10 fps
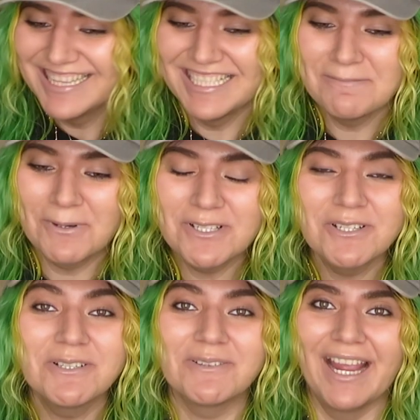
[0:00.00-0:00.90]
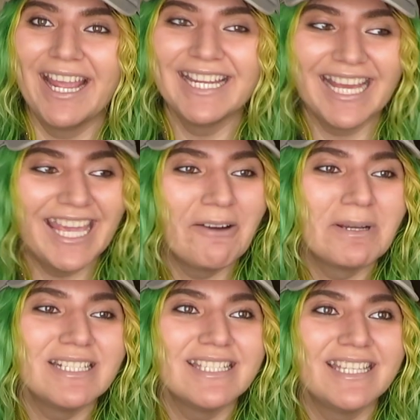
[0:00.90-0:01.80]
These boys are great, and I can't
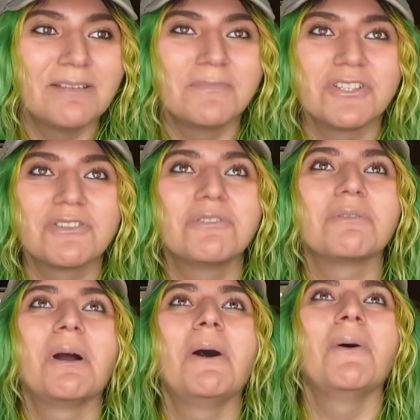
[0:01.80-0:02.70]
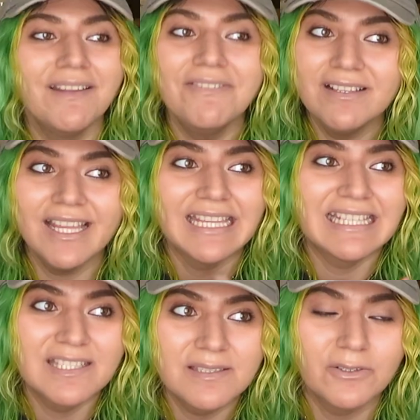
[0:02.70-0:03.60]
wait to see them just grow. I feel like
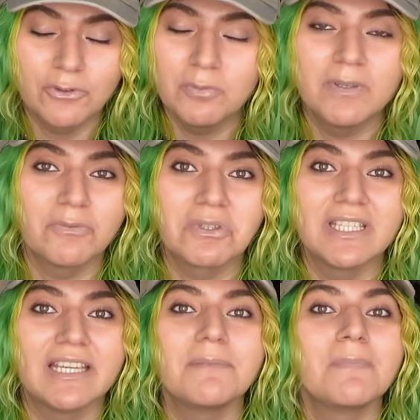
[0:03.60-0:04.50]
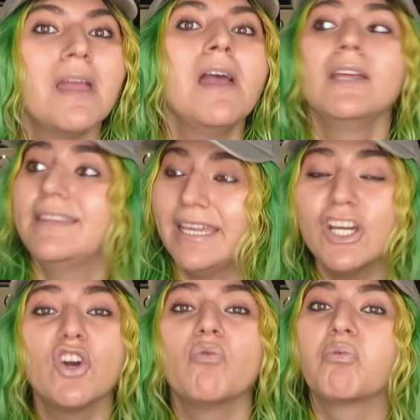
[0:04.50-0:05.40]
this group could really, they
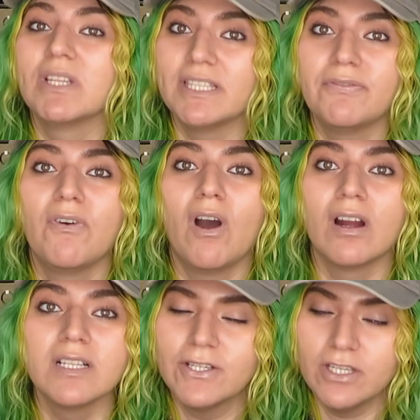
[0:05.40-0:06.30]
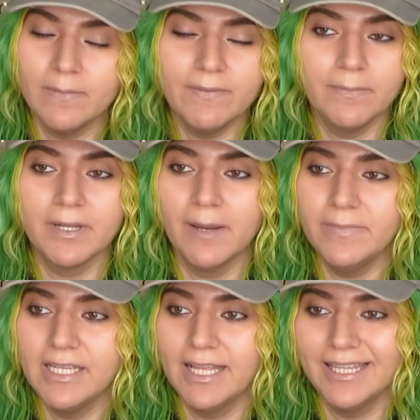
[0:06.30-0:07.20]
could go really far. Especially coming from a
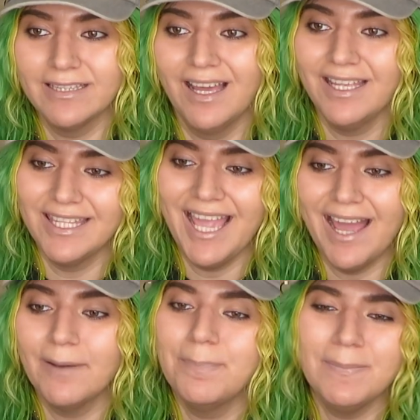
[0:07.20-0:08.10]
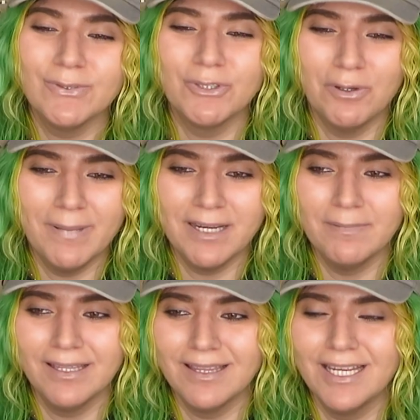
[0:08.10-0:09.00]
company that like not, yeah, people know about it,
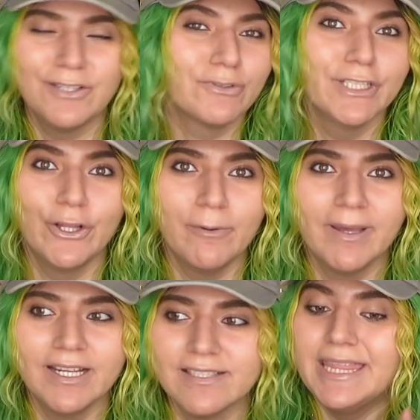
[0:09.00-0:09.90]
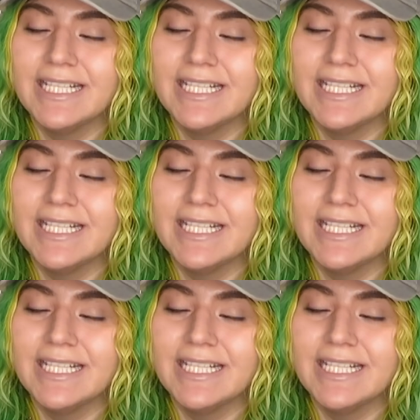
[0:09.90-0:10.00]
but like they didn't really know about it.